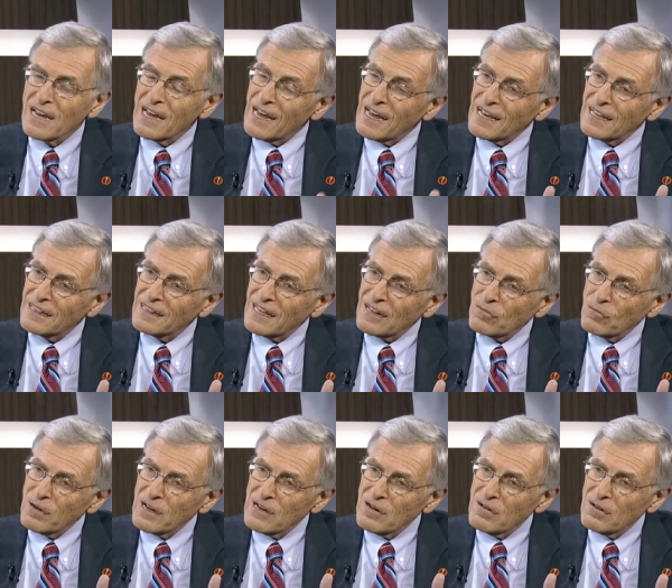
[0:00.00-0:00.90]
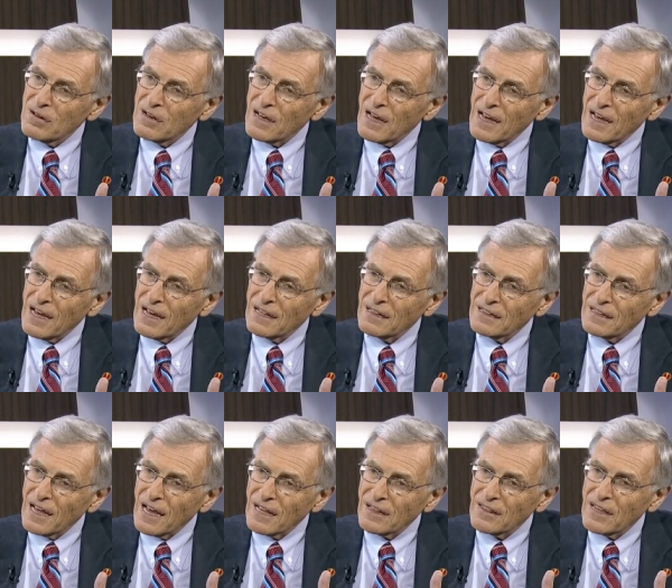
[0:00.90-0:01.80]
and that we and
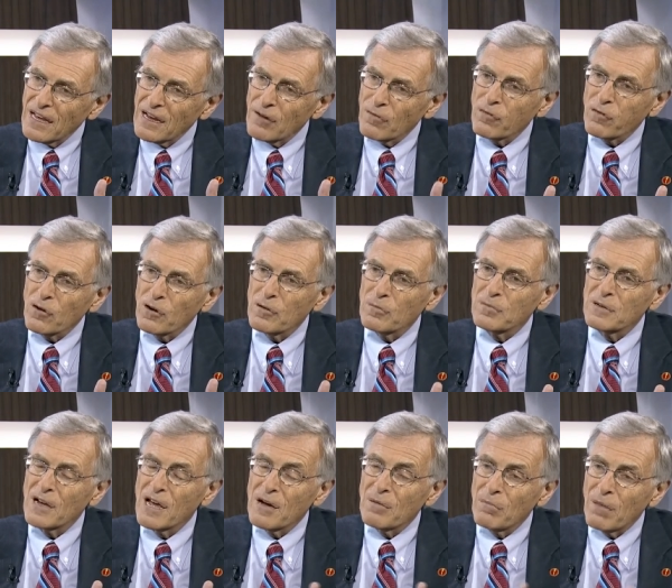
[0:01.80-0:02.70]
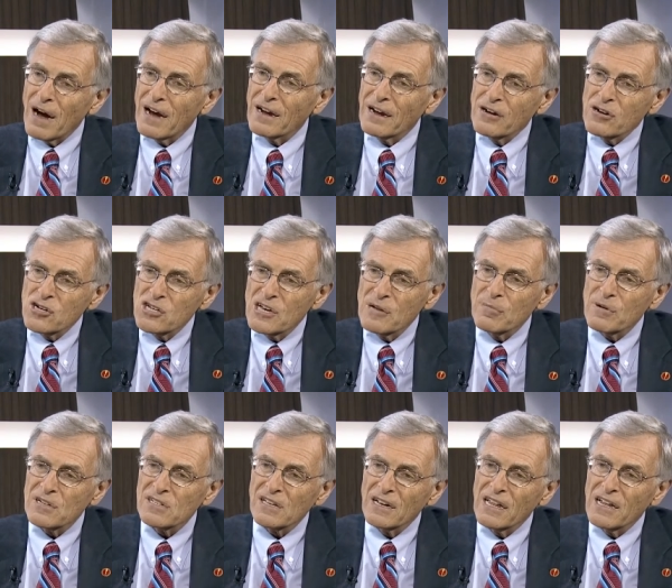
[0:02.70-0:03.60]
and they affirmed my leadership
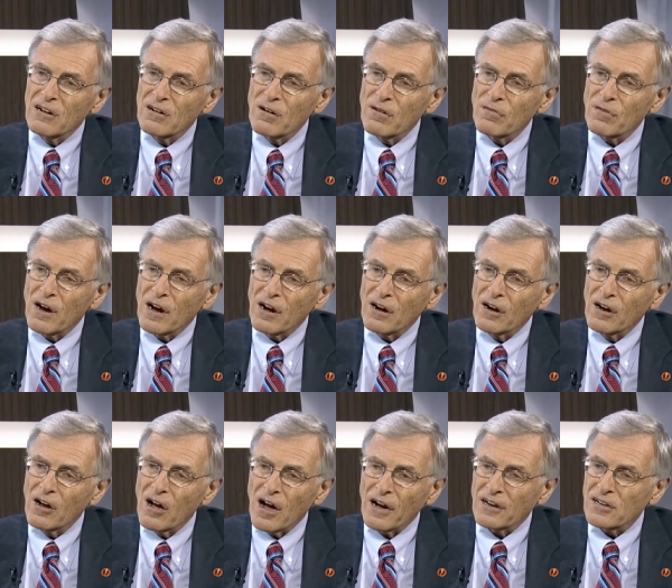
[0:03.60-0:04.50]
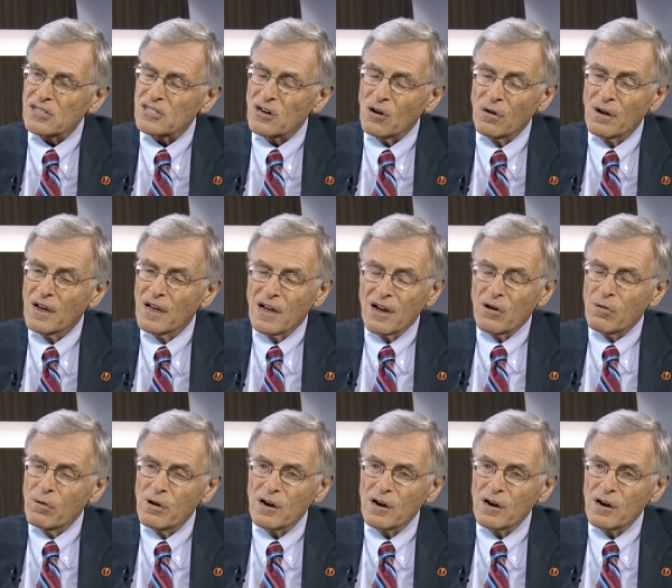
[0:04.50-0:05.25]
as the leader of our caucus. So but,